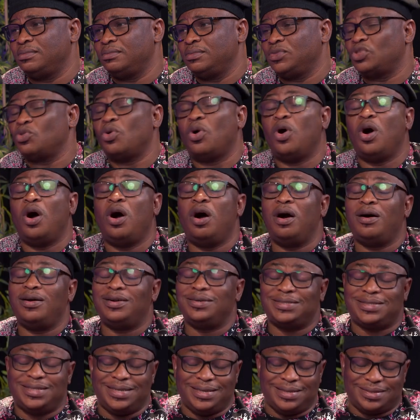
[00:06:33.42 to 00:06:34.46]
So
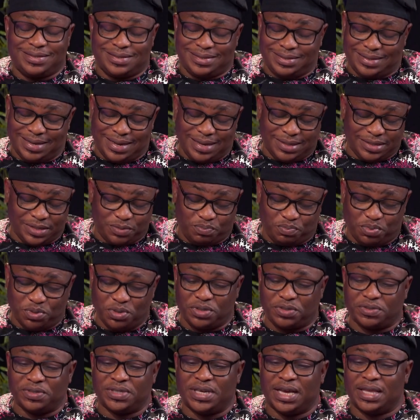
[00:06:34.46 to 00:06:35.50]
all these things
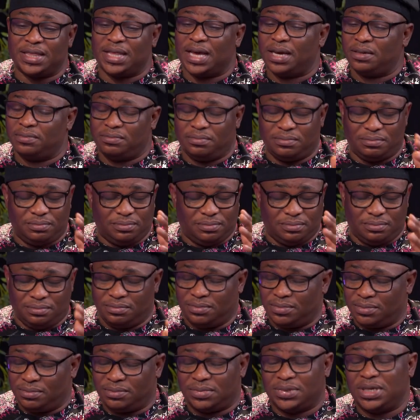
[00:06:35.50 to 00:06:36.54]
pulled together,
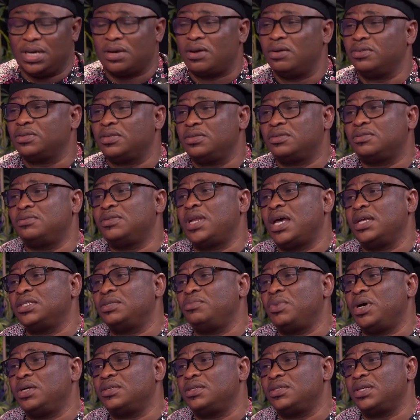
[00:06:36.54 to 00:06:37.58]
they constitute
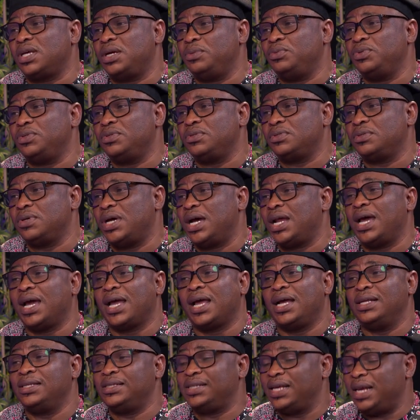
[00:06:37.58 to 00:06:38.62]
antibiotic abuse. And I
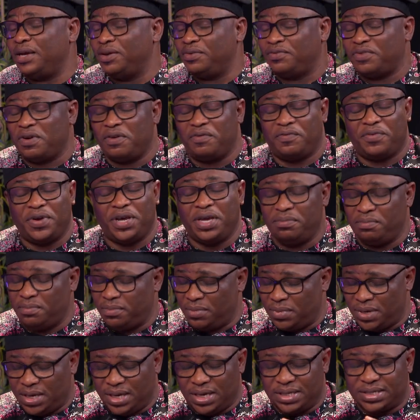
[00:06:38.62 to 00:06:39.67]
can tell you for free,
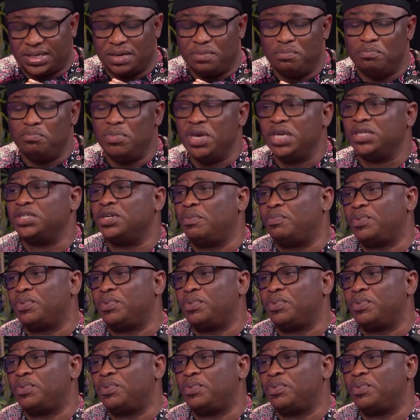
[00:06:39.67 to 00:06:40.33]
it's a major